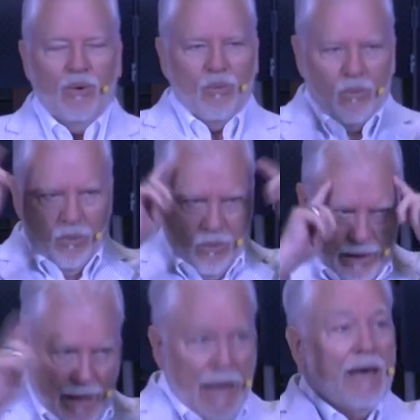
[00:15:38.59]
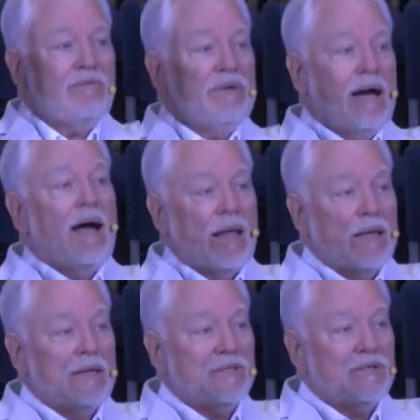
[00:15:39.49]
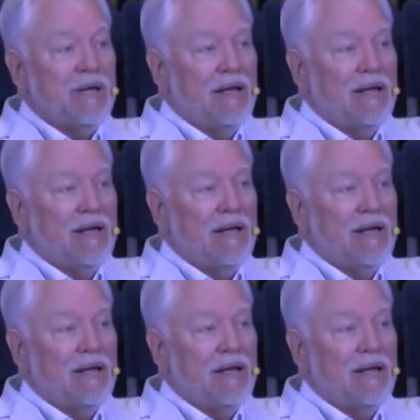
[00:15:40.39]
We have knowledge